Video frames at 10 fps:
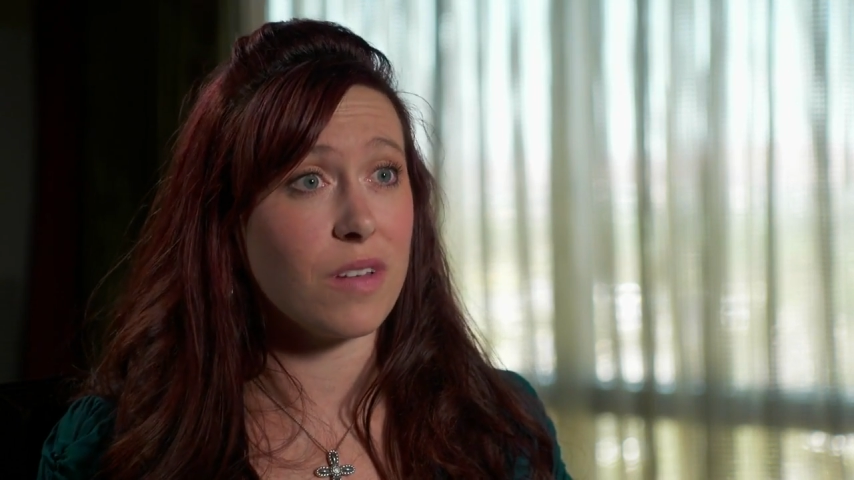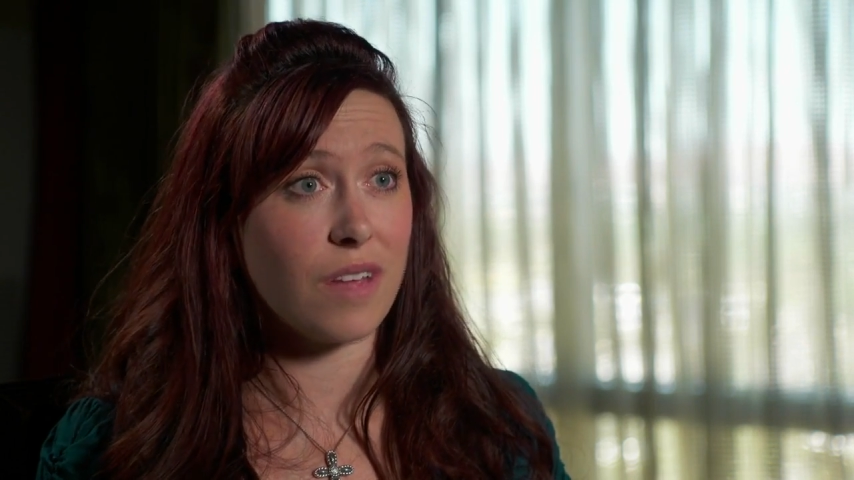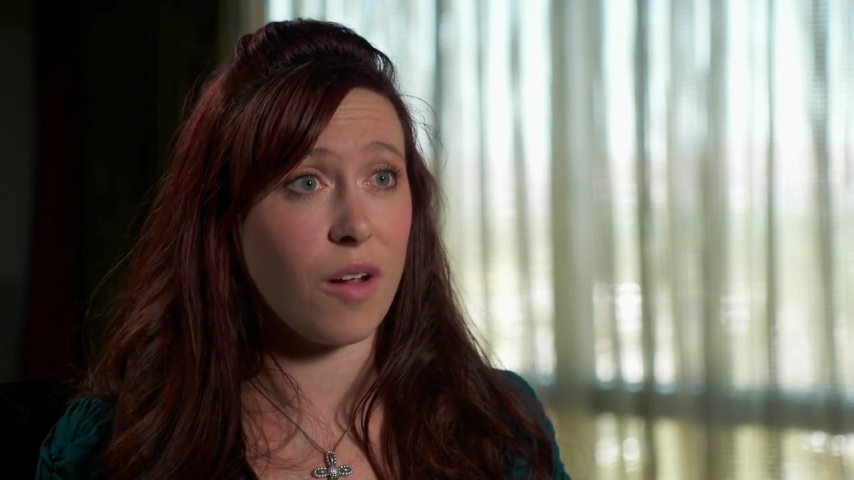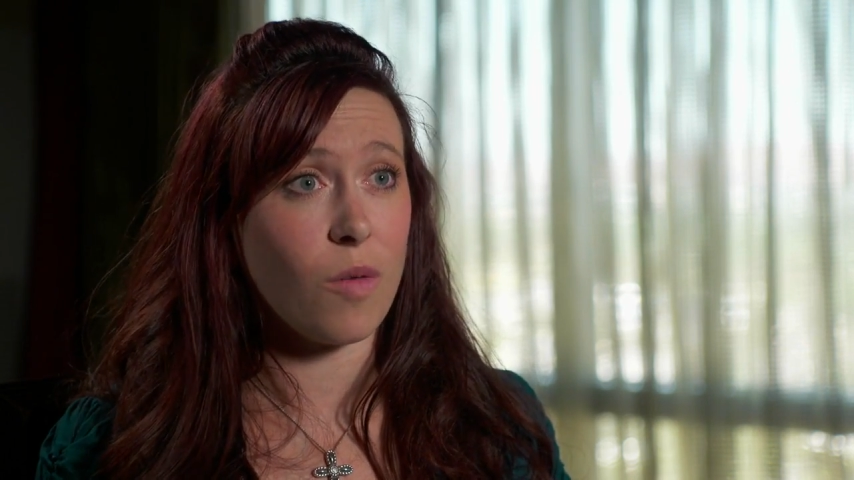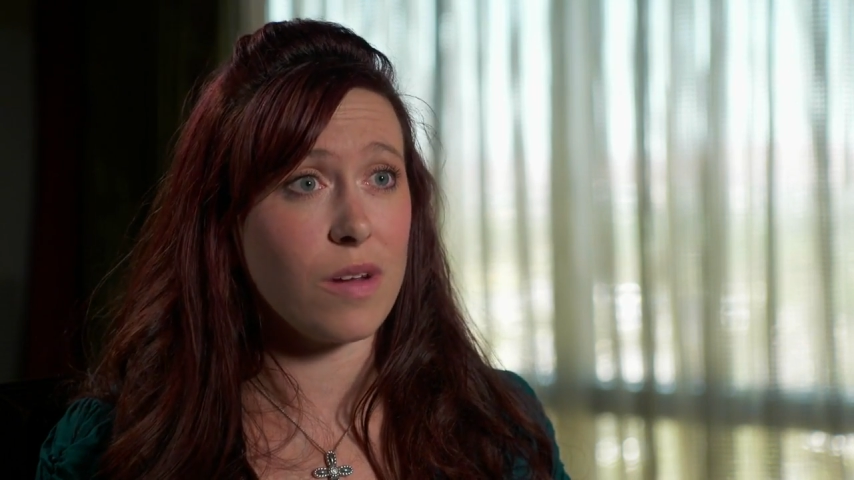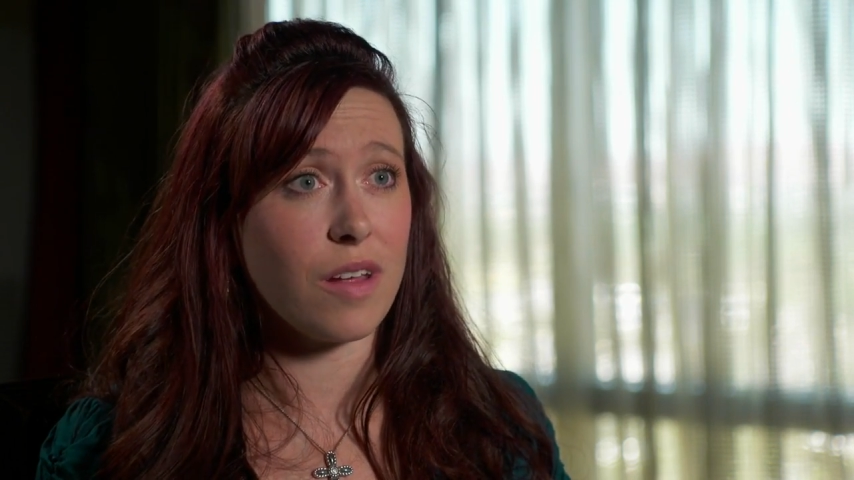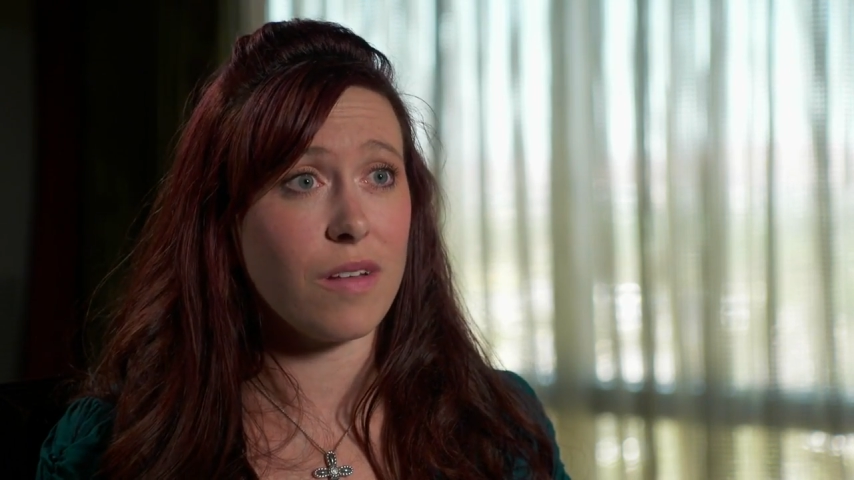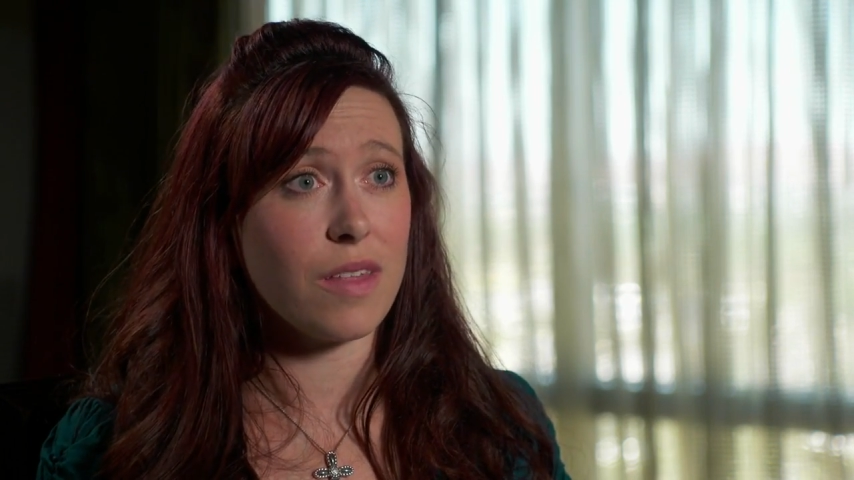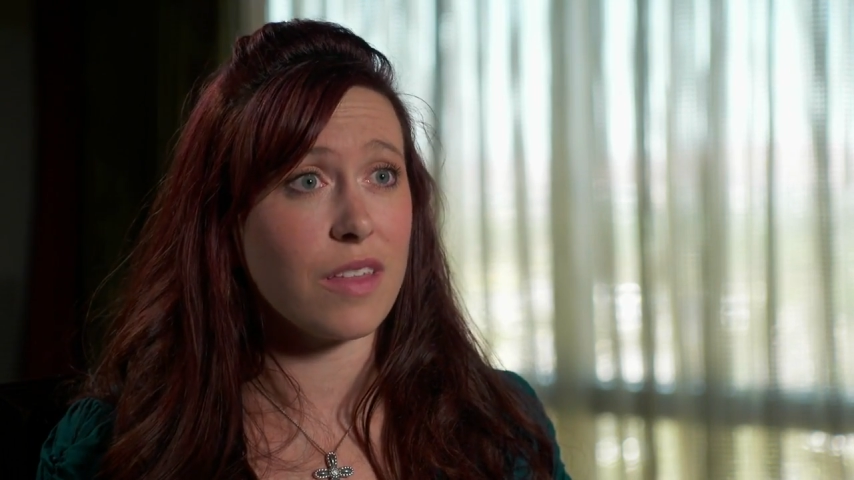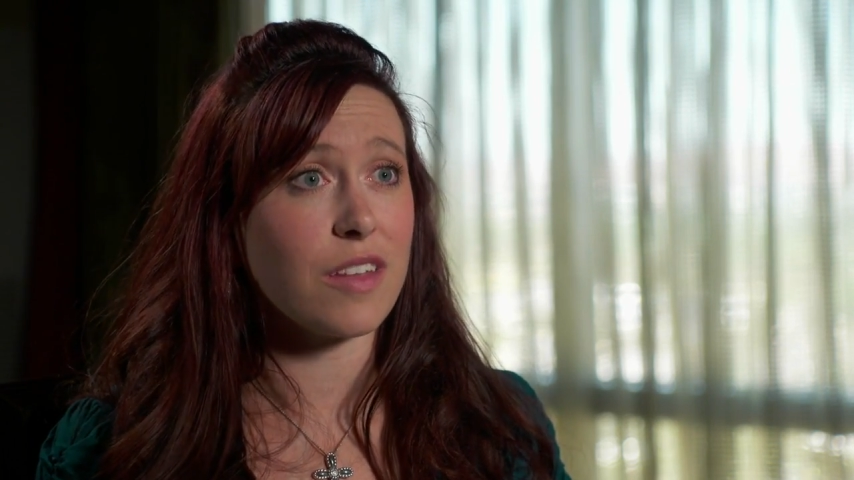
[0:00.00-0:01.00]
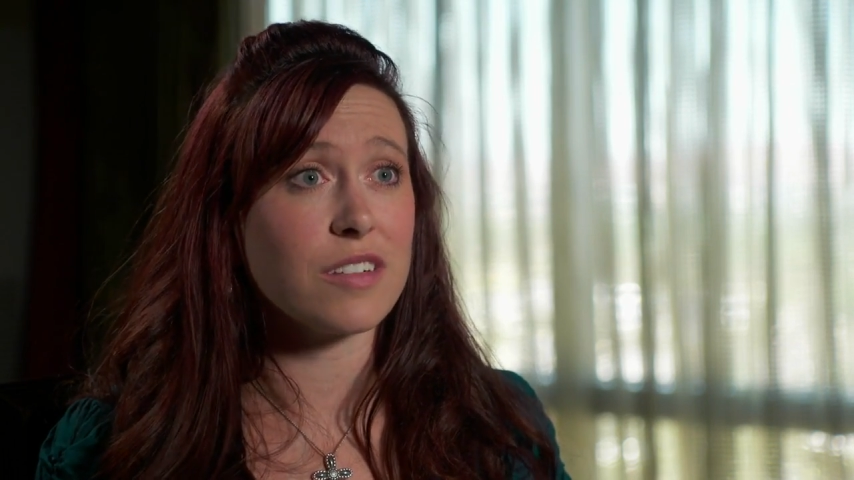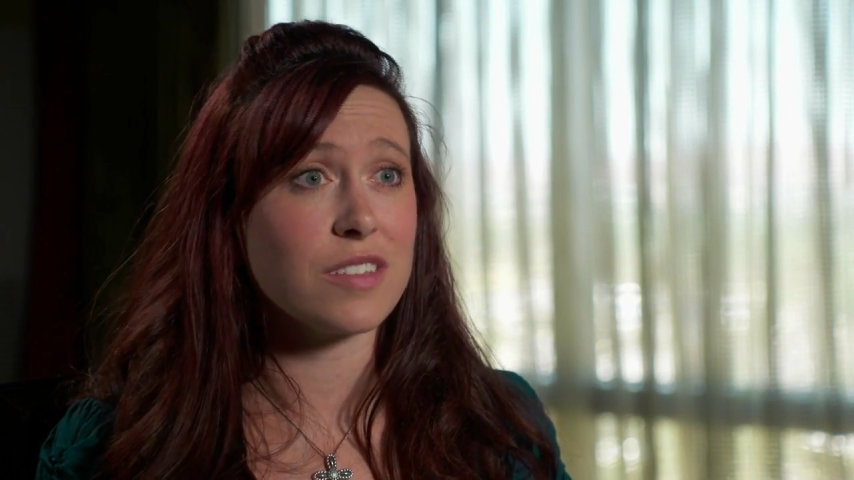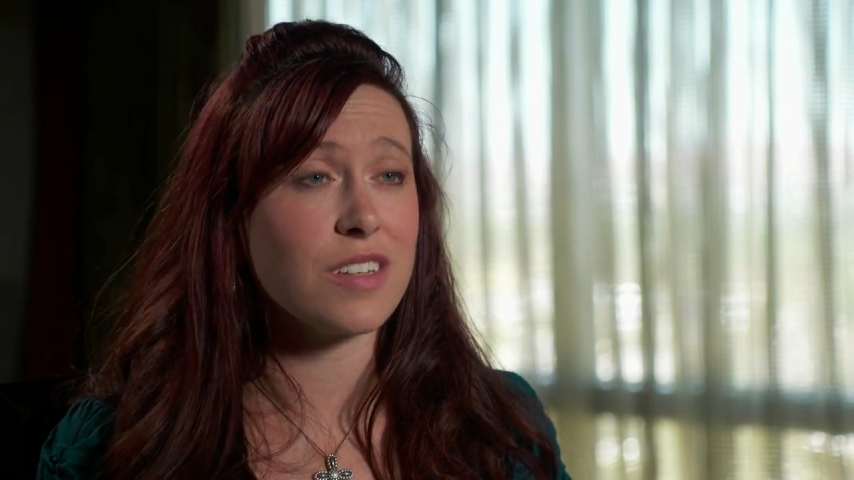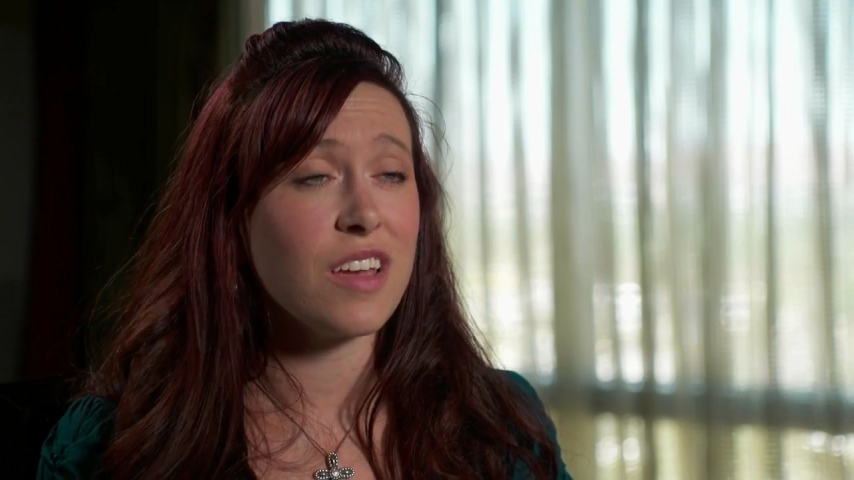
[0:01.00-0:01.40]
Taekwondo that there's